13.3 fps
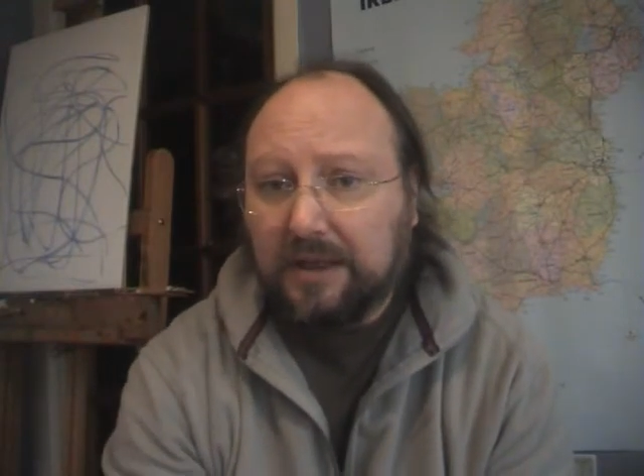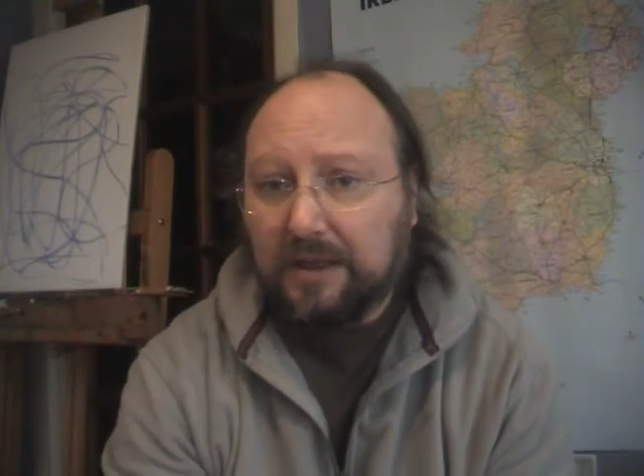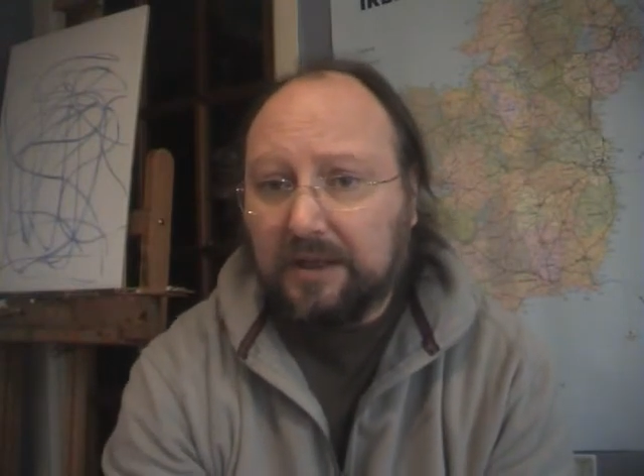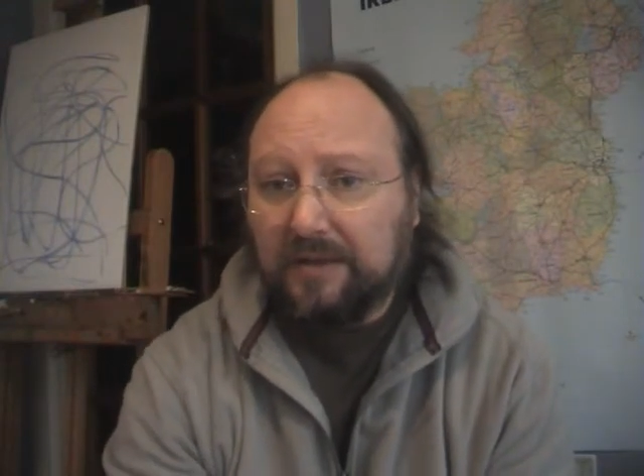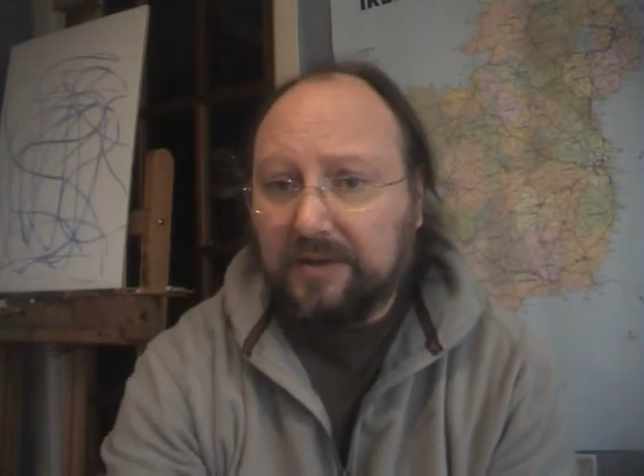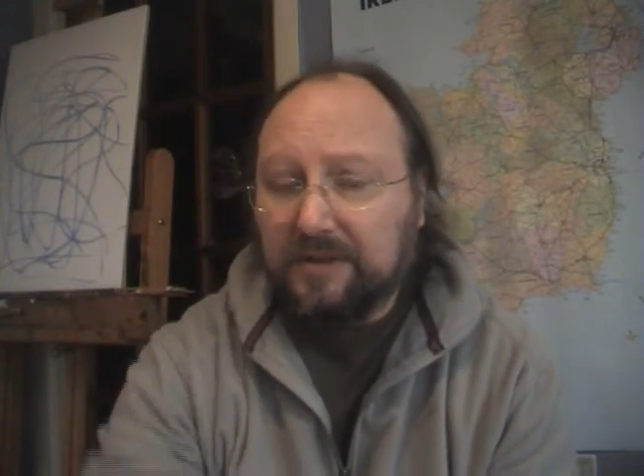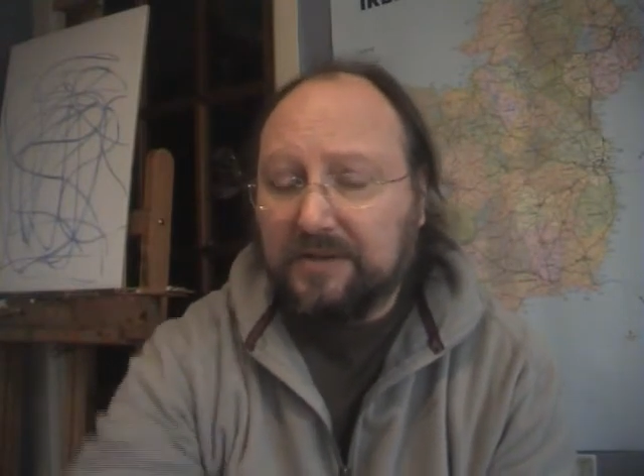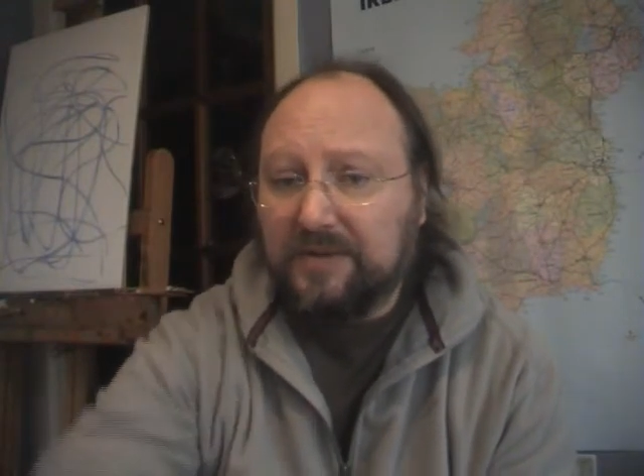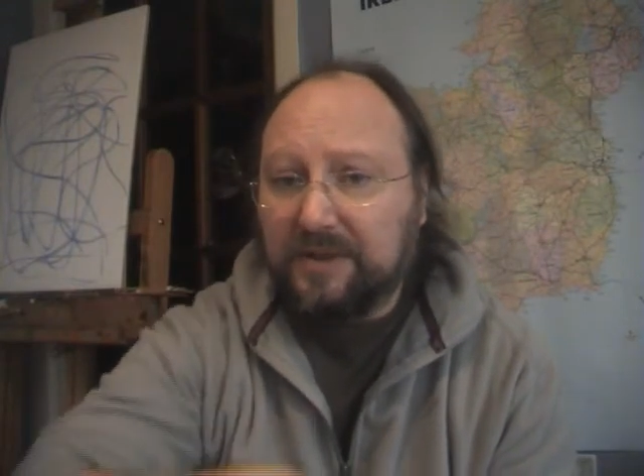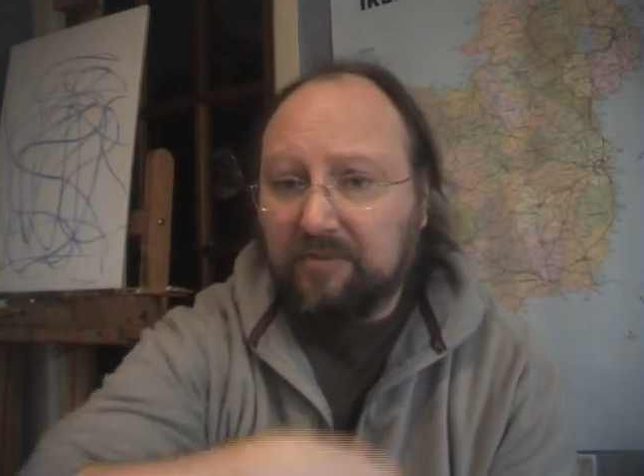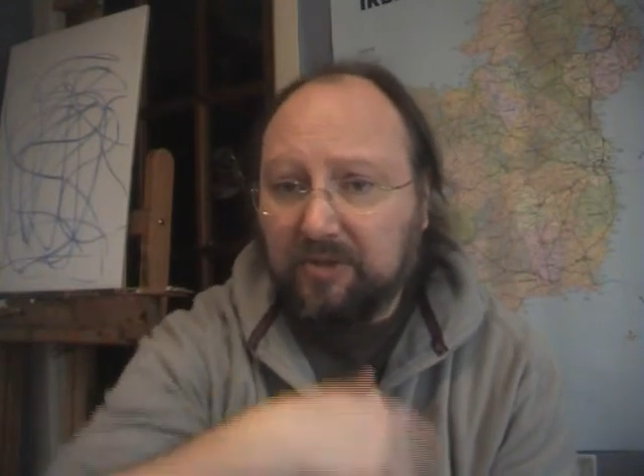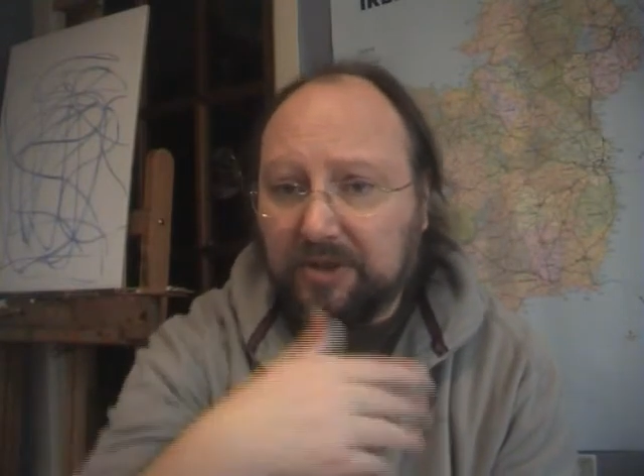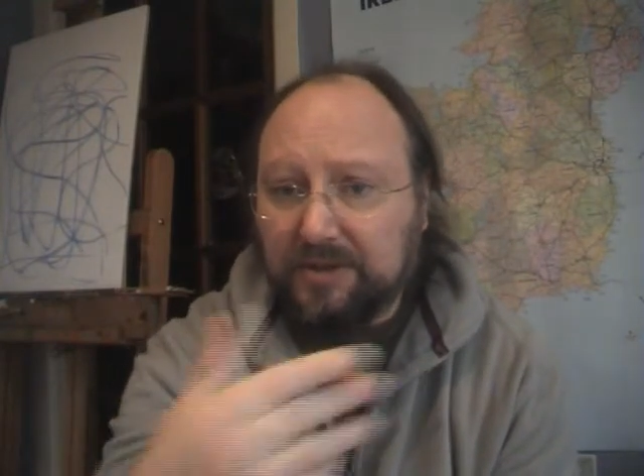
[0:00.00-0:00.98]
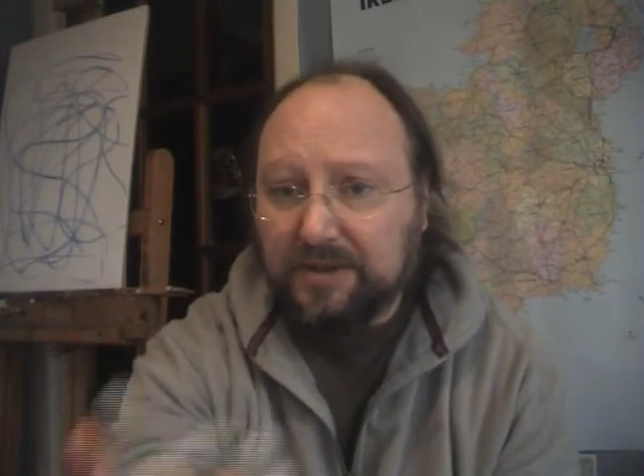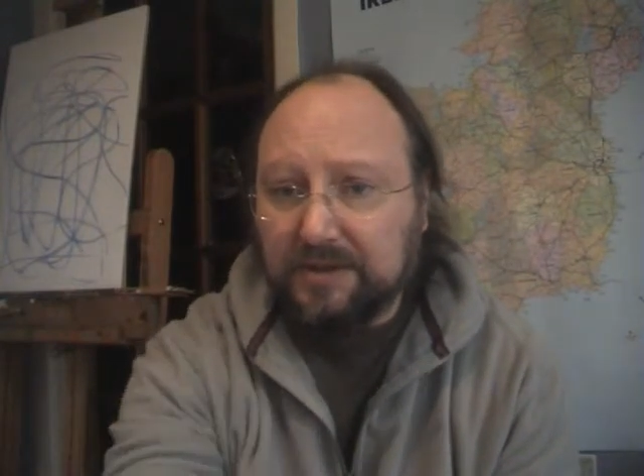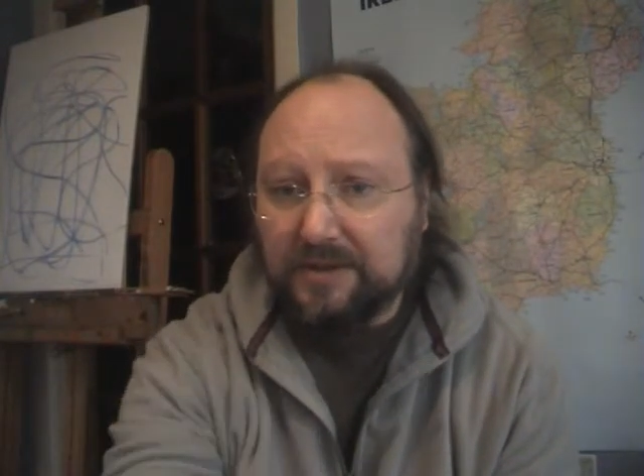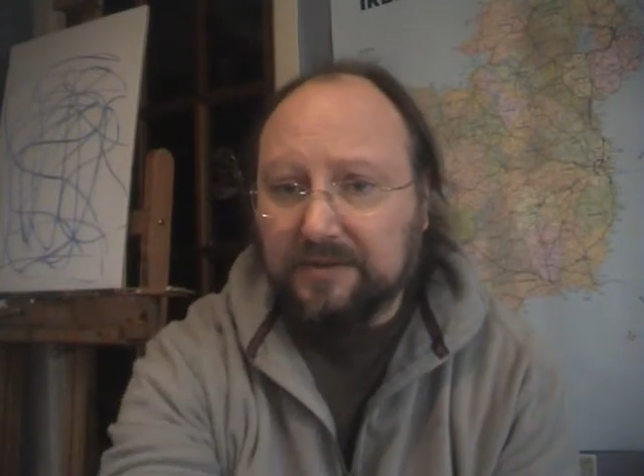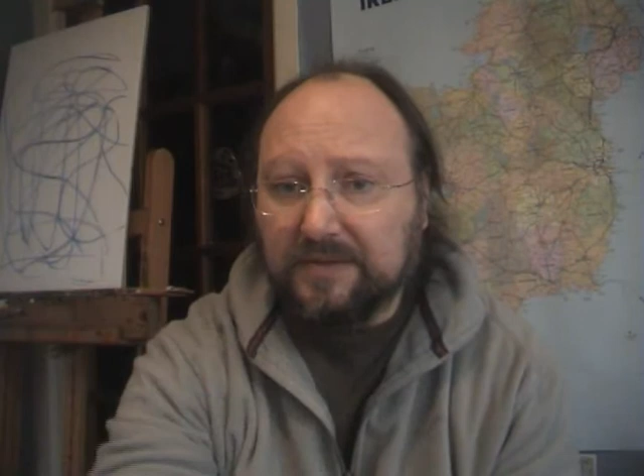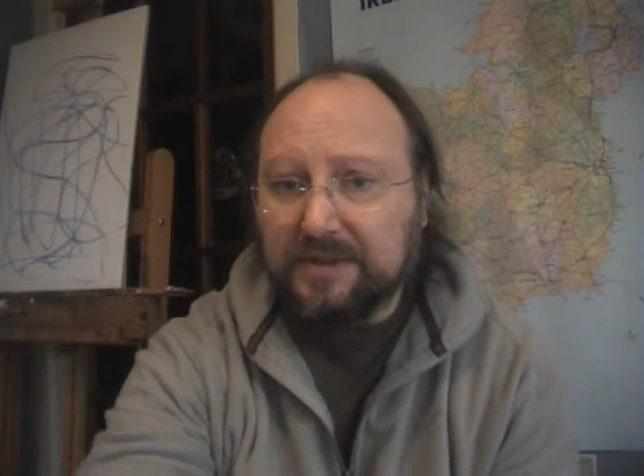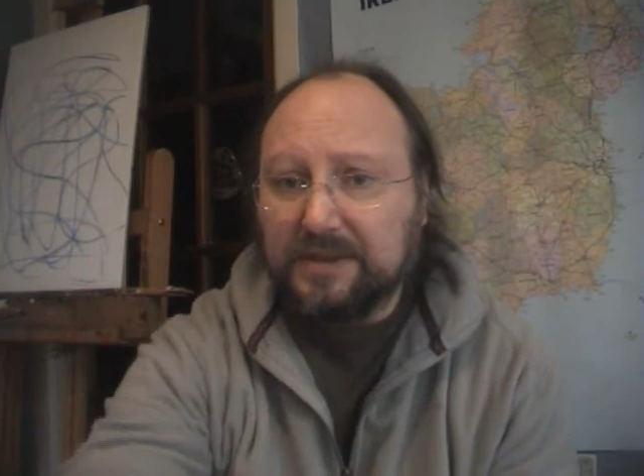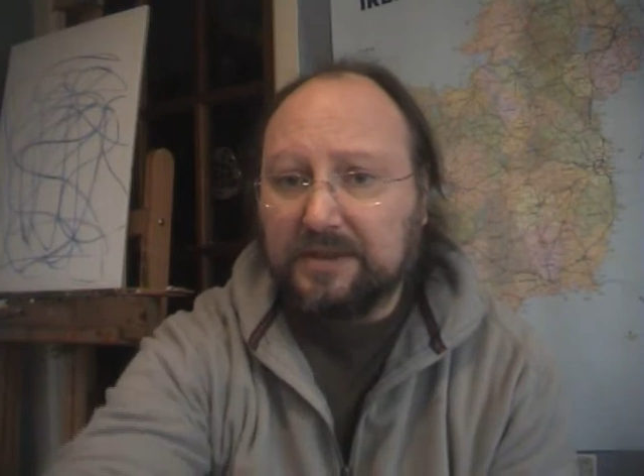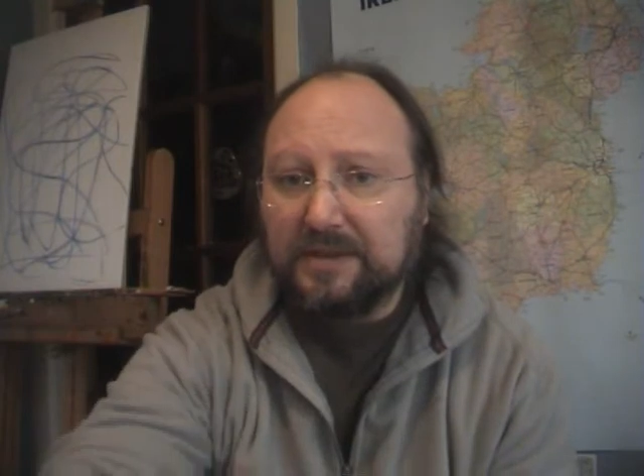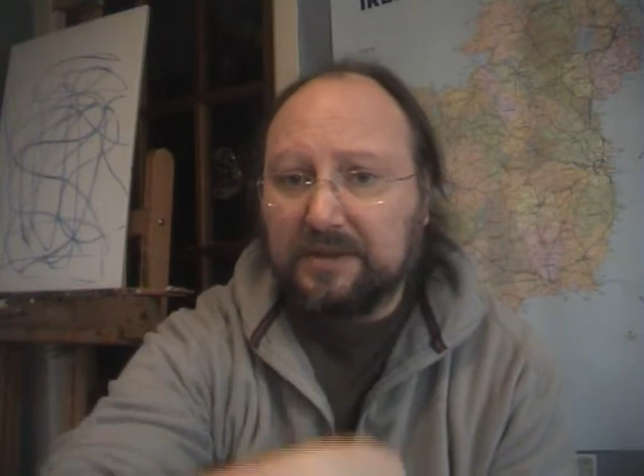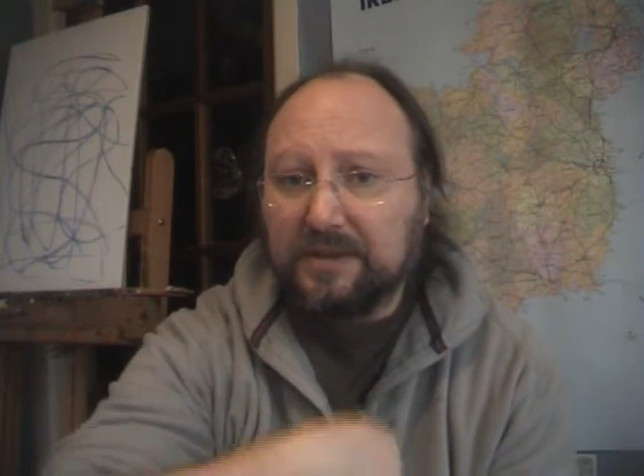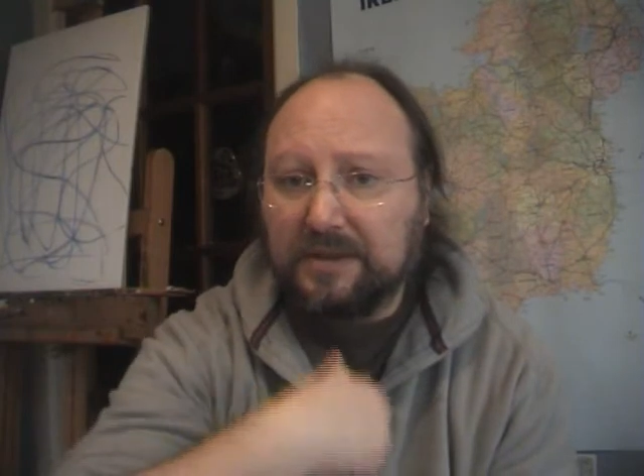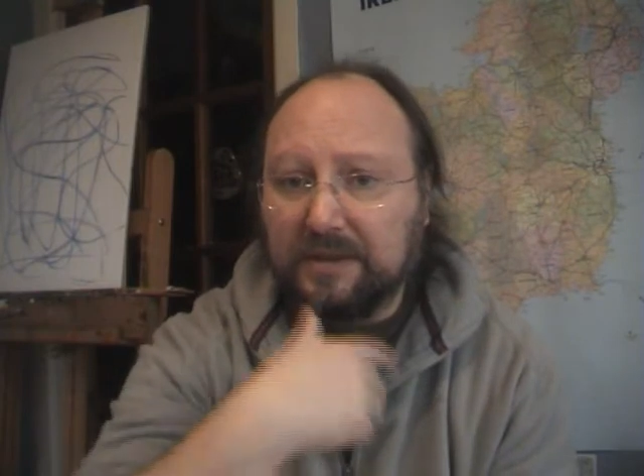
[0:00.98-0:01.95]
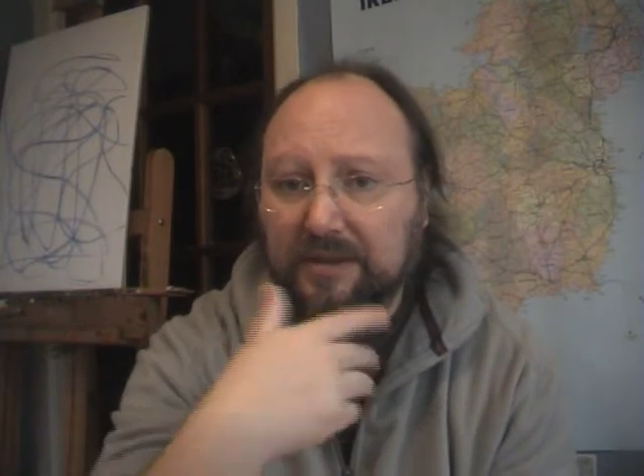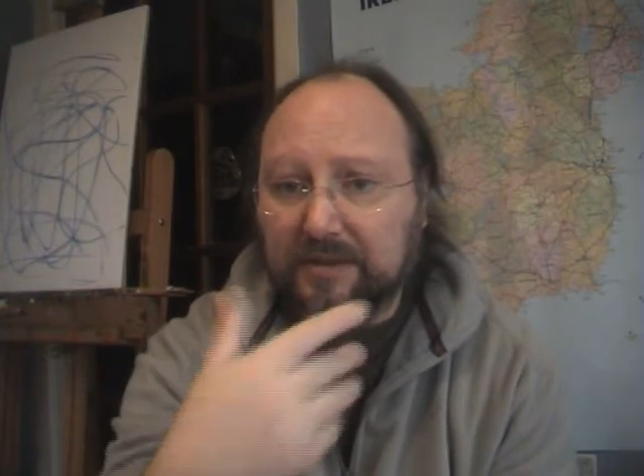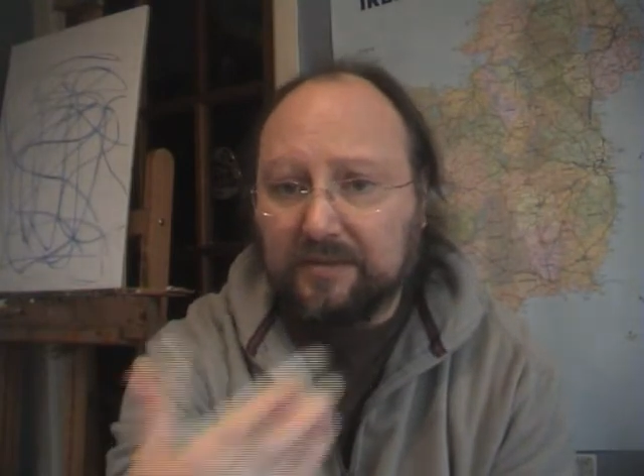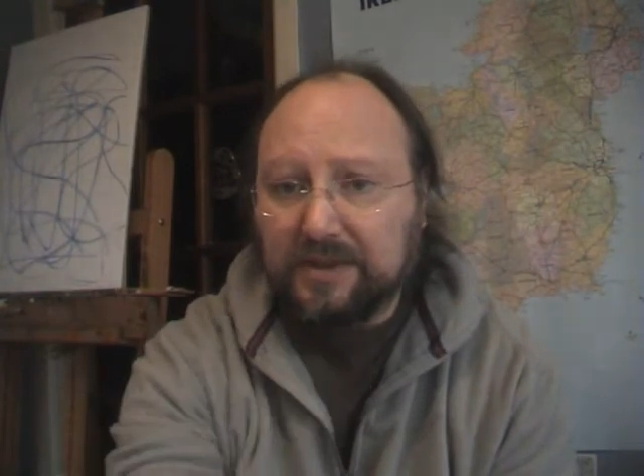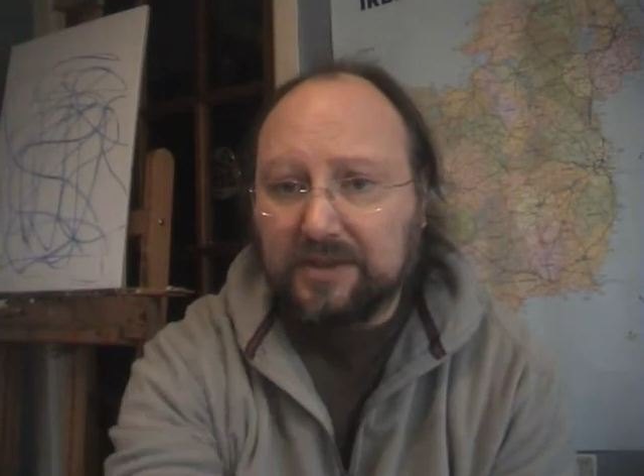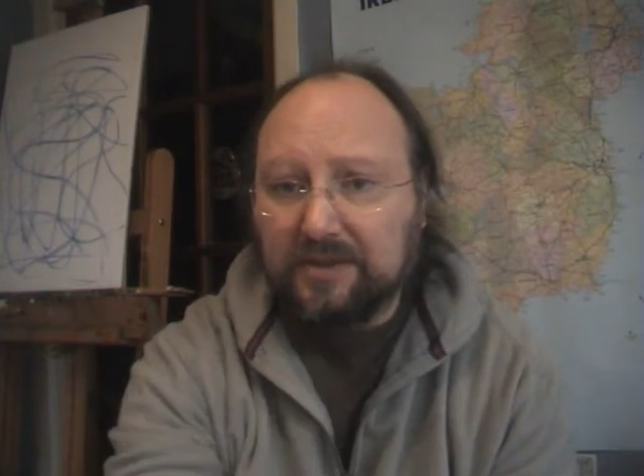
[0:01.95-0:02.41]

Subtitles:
and I think it's very important this